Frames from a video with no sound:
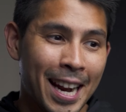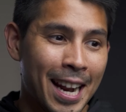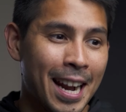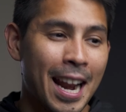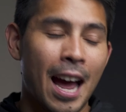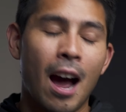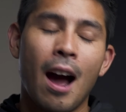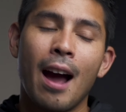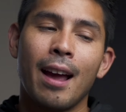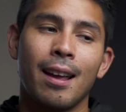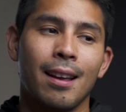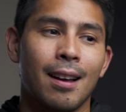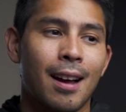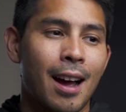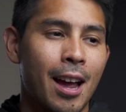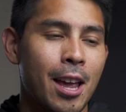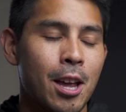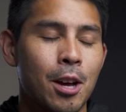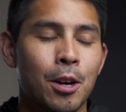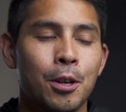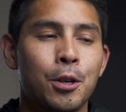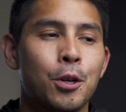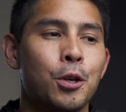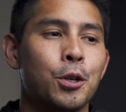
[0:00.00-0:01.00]
it now. I, I
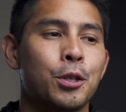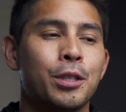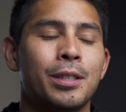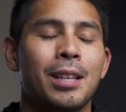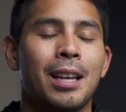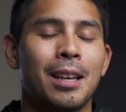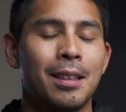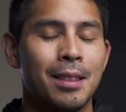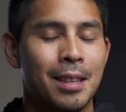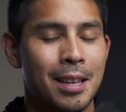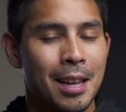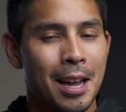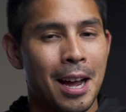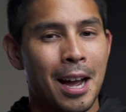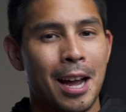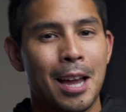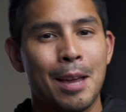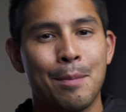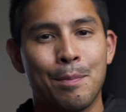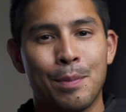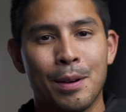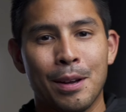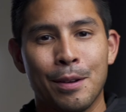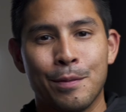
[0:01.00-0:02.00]
understand the
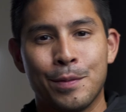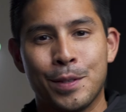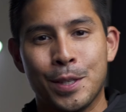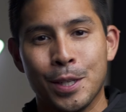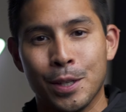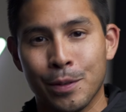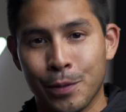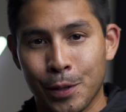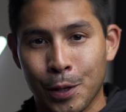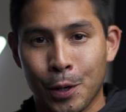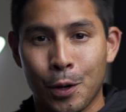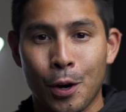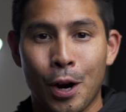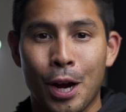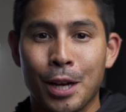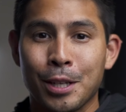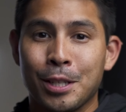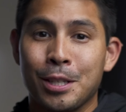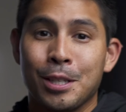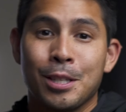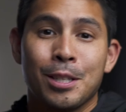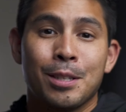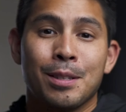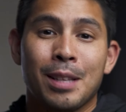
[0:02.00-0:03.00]
hype of Silver Cross.
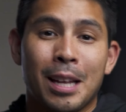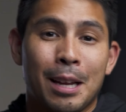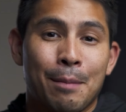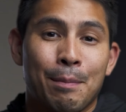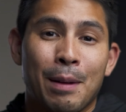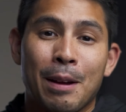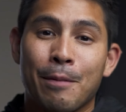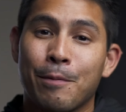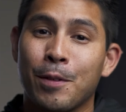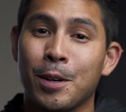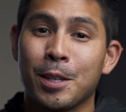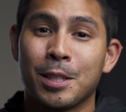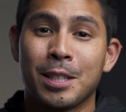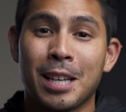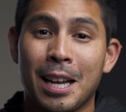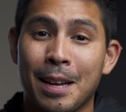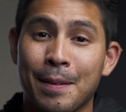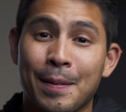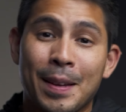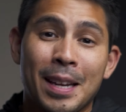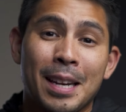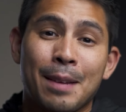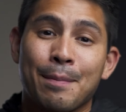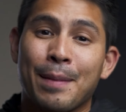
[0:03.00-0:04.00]
This is like my first
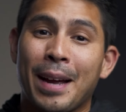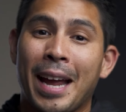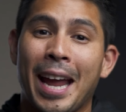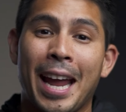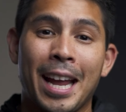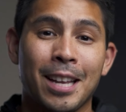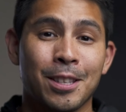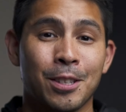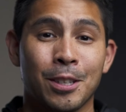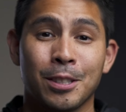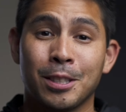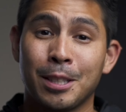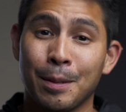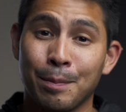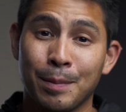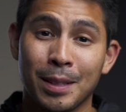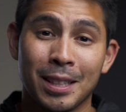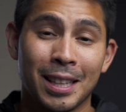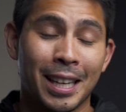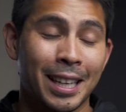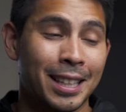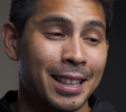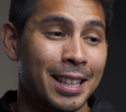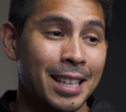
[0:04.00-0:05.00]
time getting my hands on something
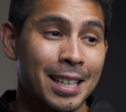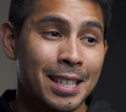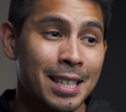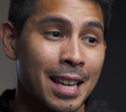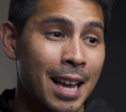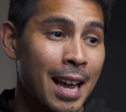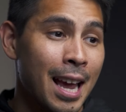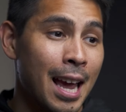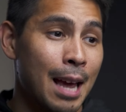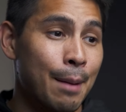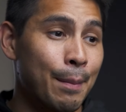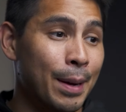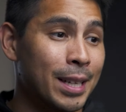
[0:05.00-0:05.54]
like this, and